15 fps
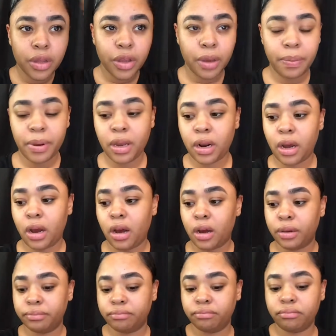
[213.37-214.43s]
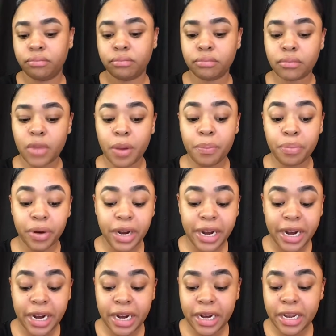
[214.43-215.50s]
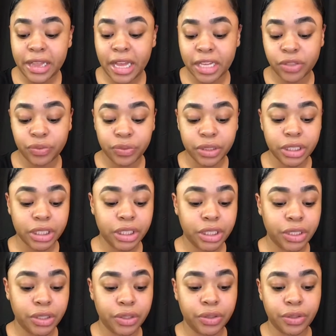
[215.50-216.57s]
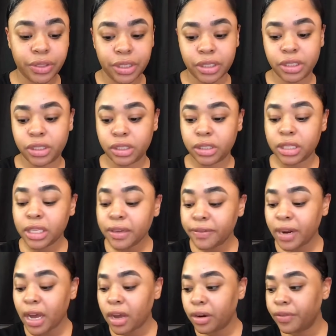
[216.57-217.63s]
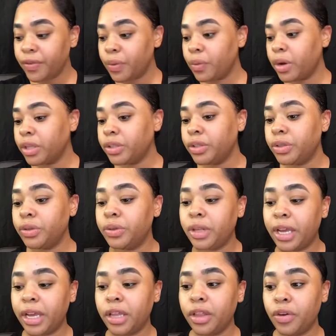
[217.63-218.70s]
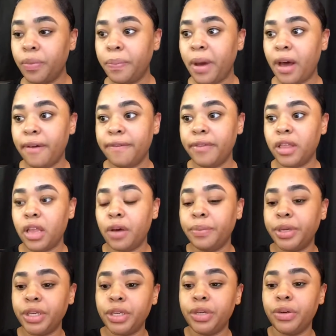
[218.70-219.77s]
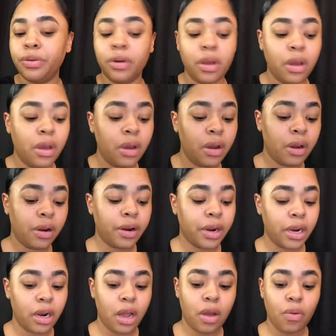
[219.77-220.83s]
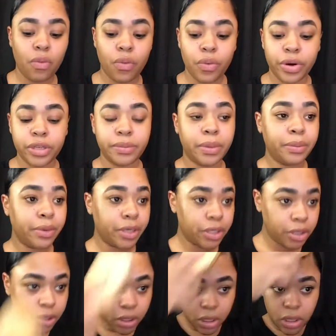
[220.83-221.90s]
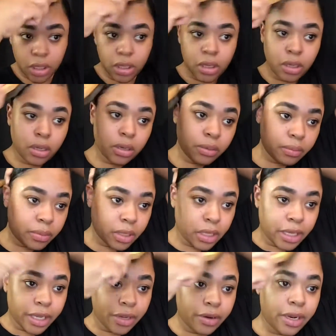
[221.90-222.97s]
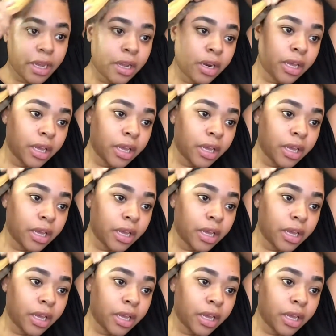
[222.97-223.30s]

you can put a braid that's really cute, or you could just leave it out if you want to, and like a little puff, and that'll be cute. All right, where's my brush? I'm gonna lay you down